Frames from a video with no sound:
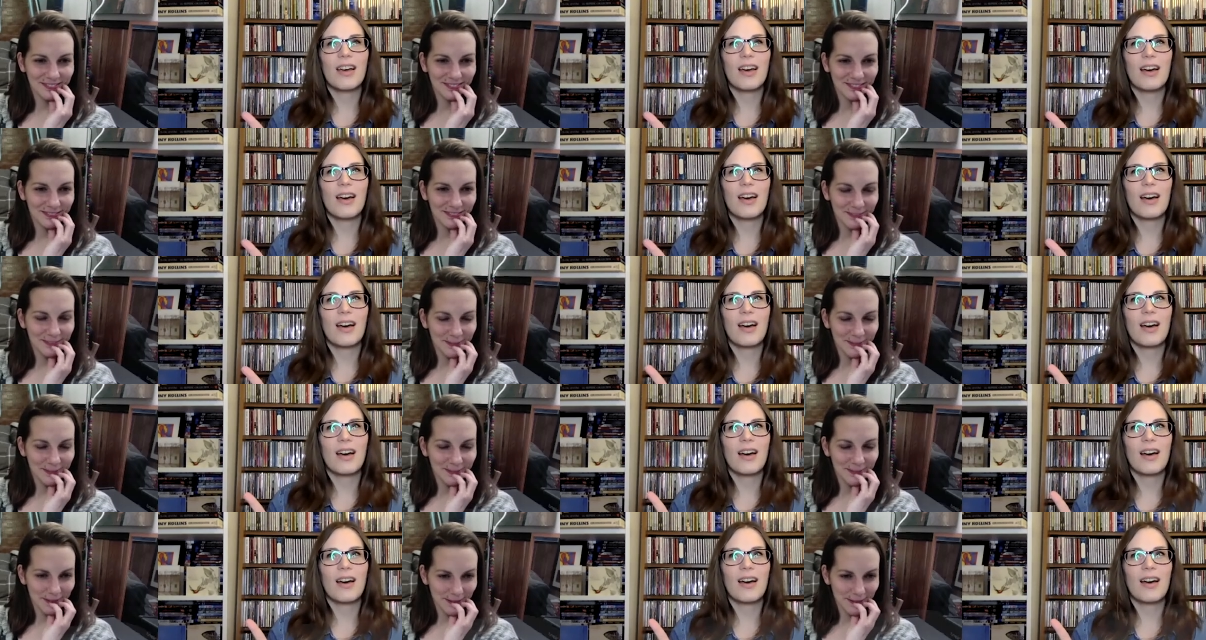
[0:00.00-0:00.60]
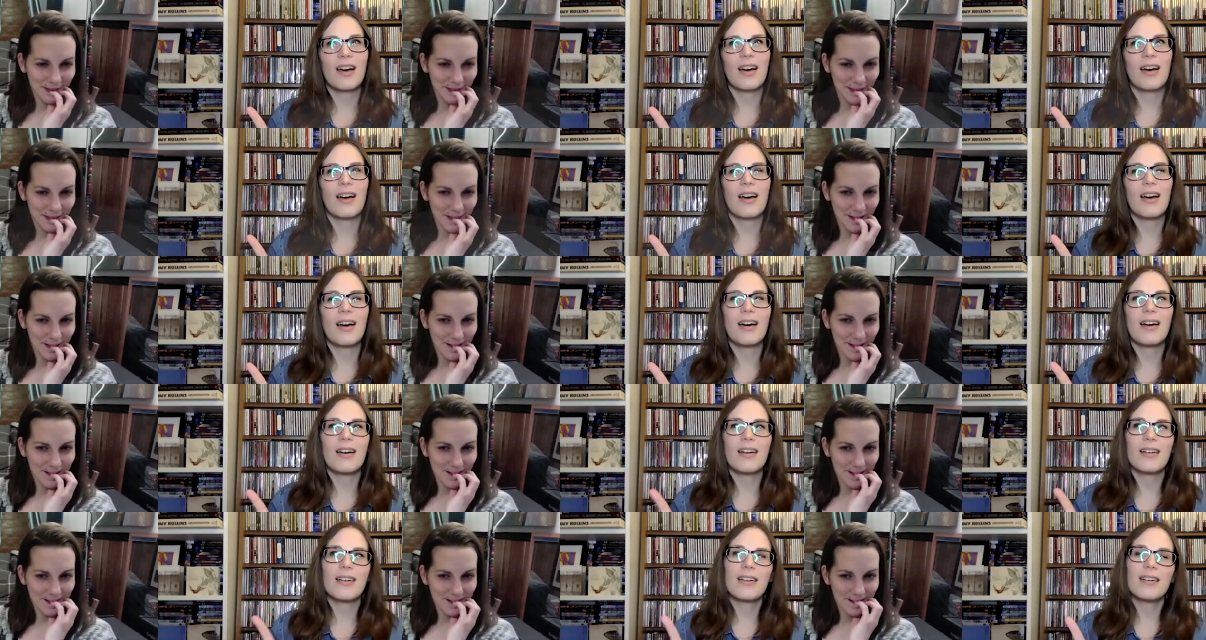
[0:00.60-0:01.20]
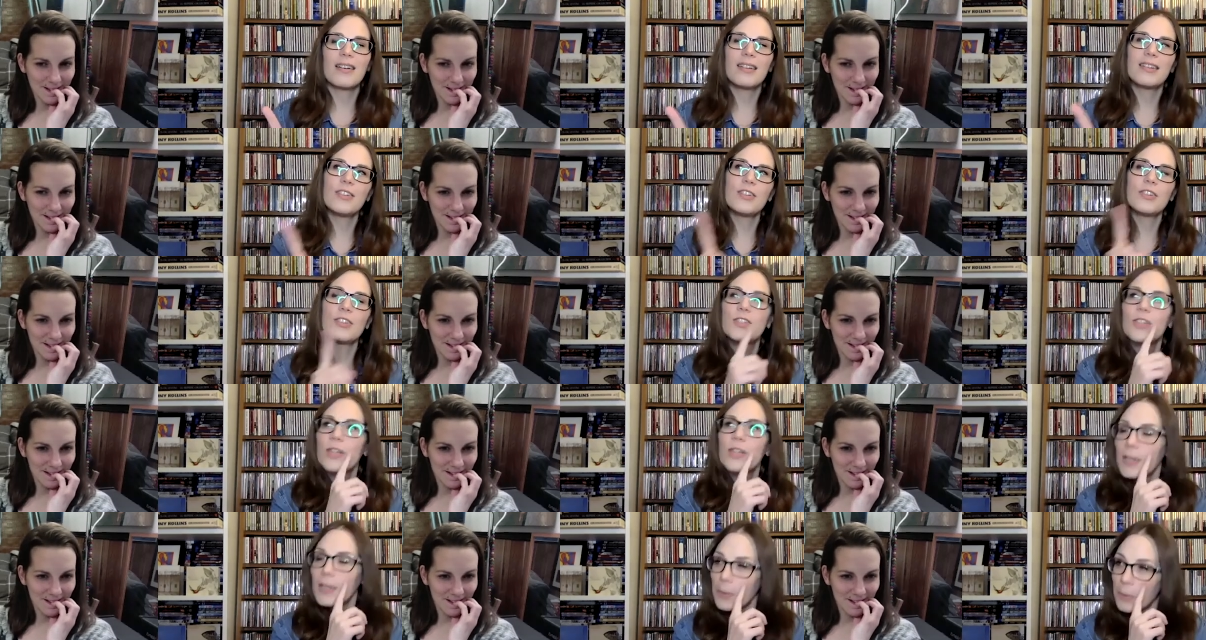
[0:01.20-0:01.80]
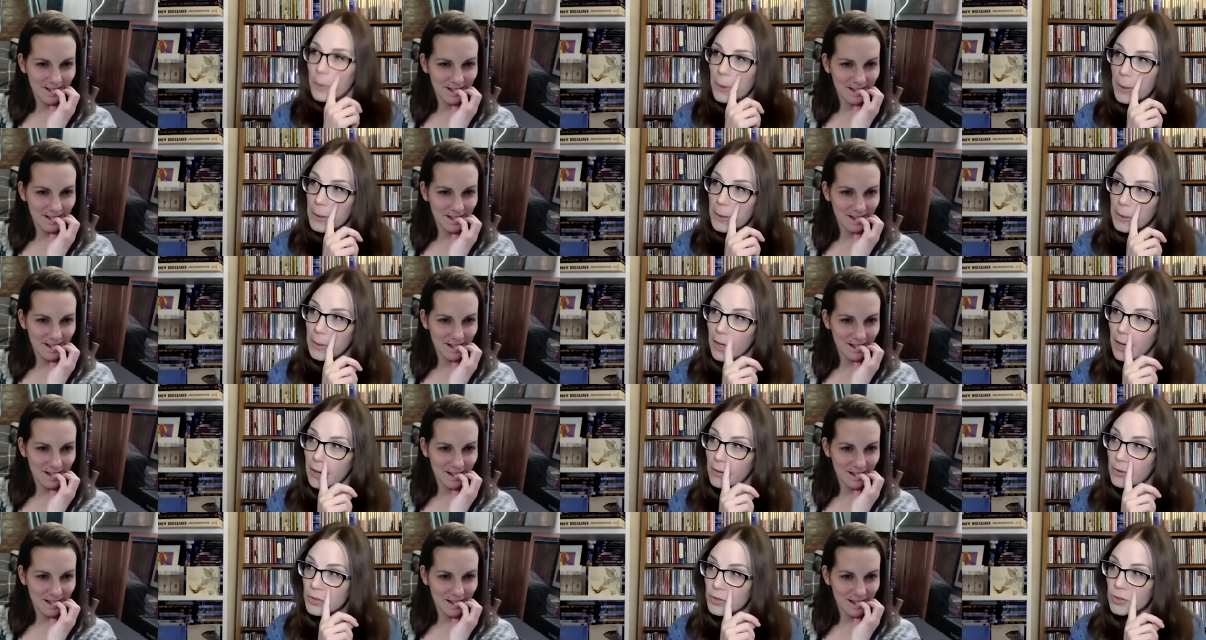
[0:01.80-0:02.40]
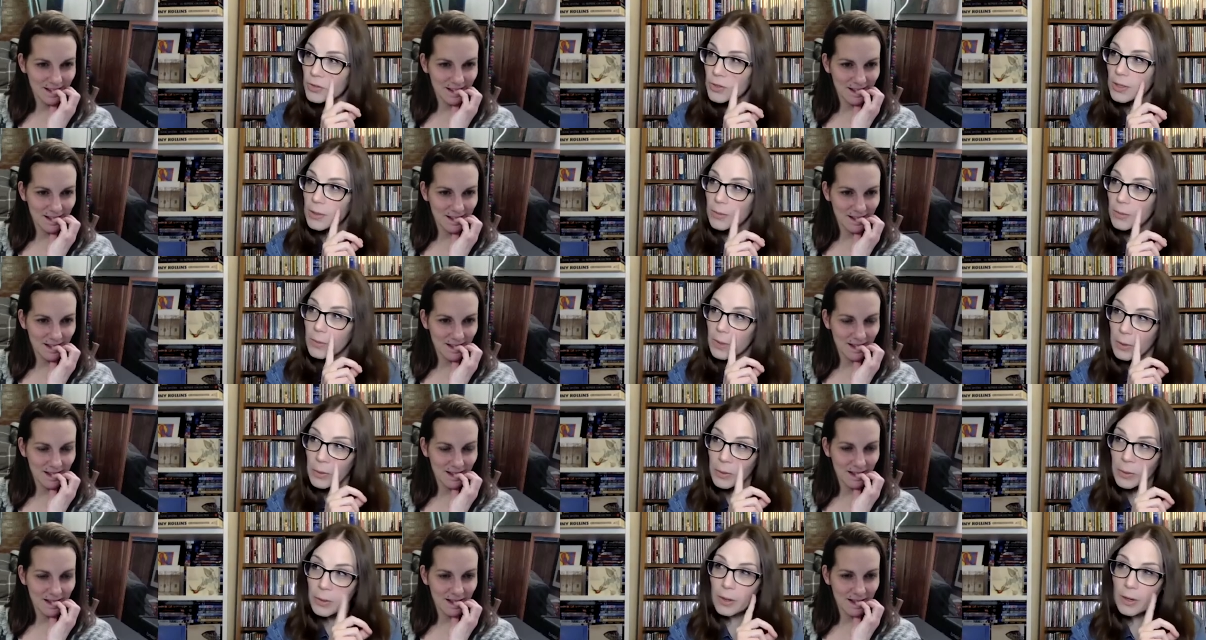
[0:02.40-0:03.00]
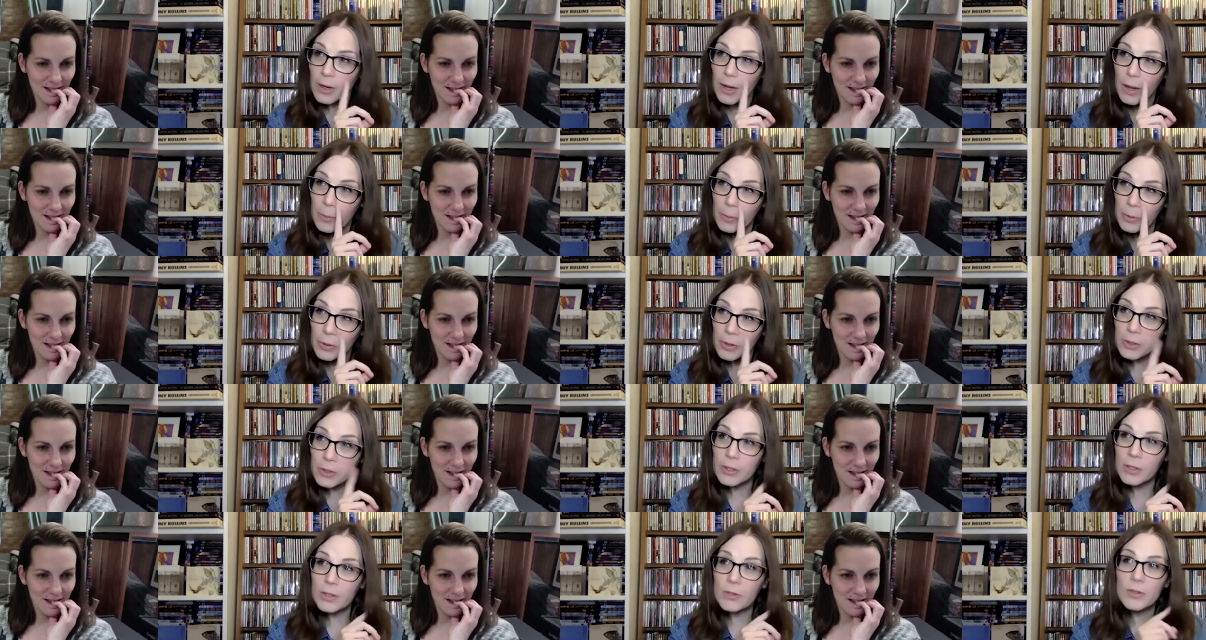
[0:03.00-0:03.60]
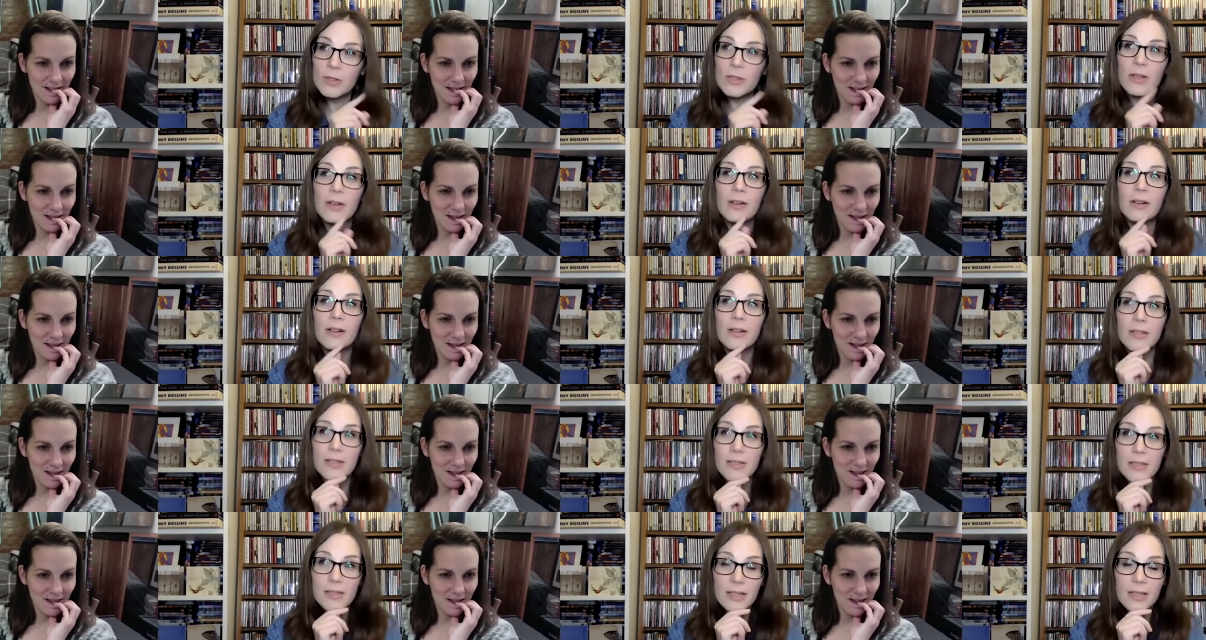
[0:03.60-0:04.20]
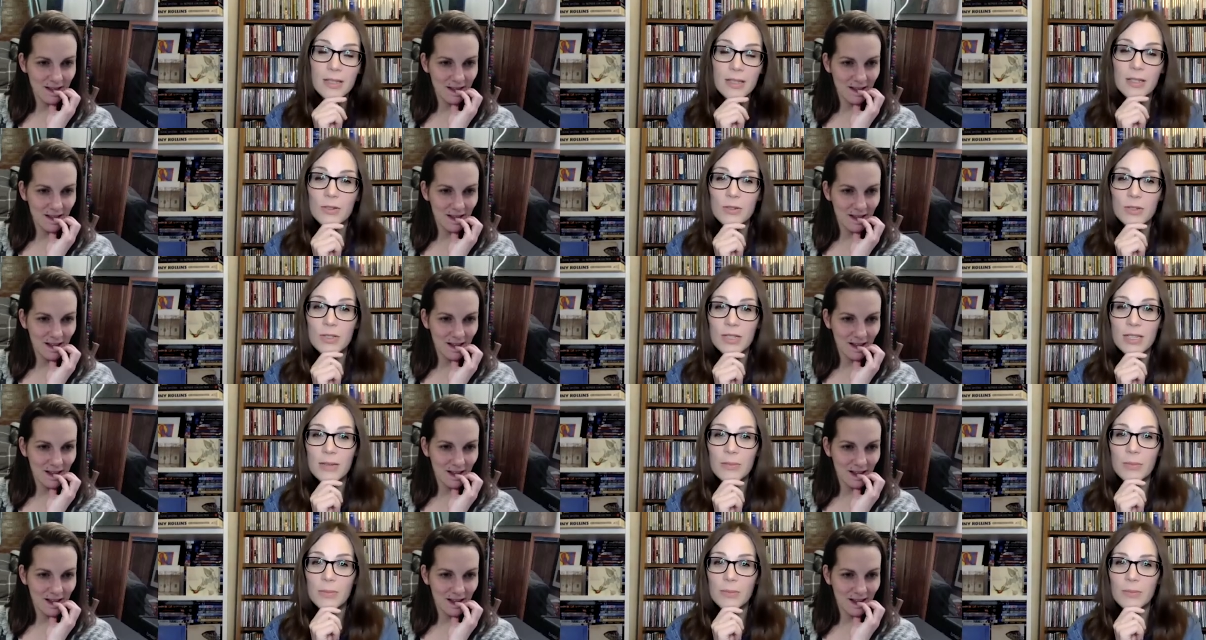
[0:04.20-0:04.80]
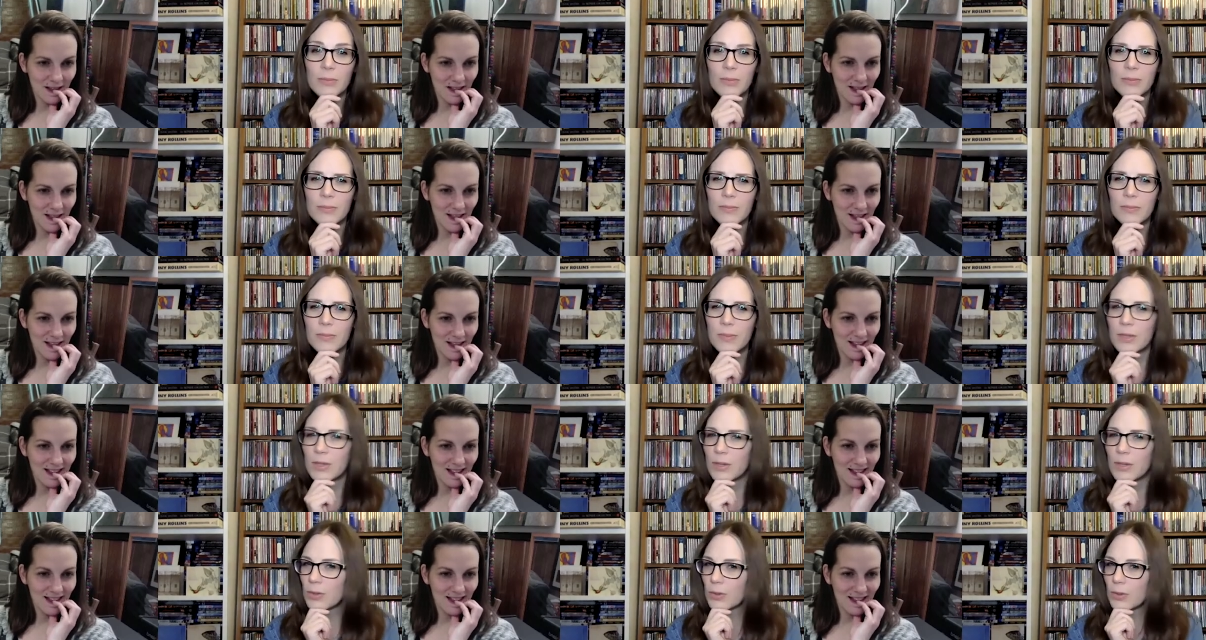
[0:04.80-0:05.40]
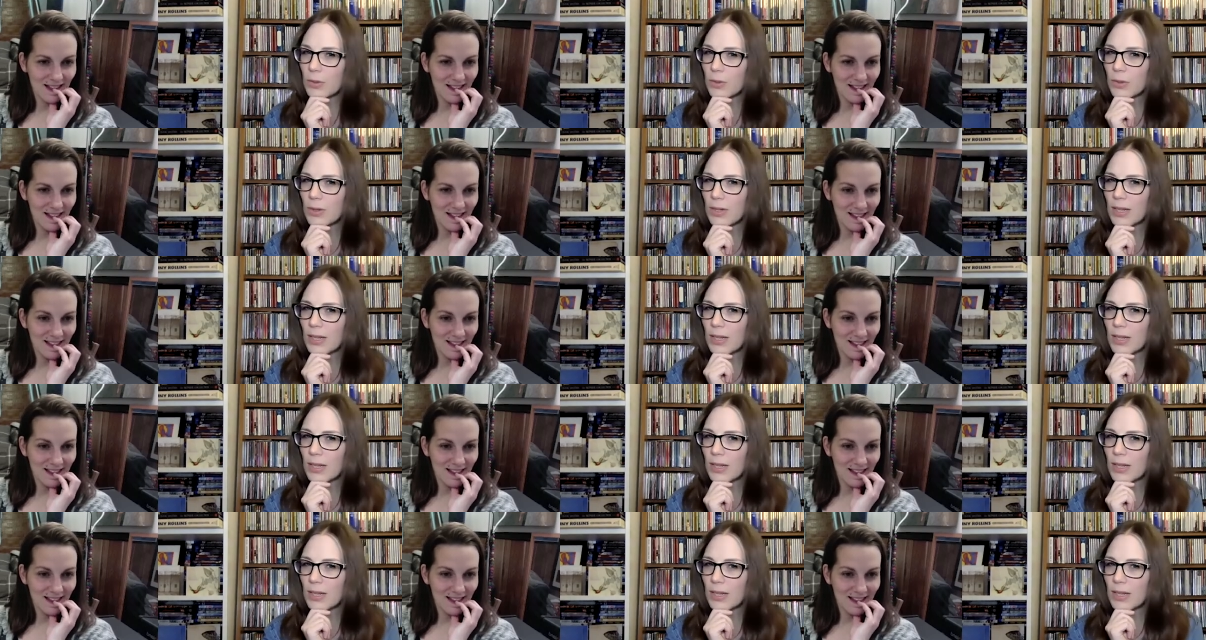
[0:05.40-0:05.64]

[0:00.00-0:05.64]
Speaker 1: Uh, on your January live stream, there were a couple of new songs that you debuted.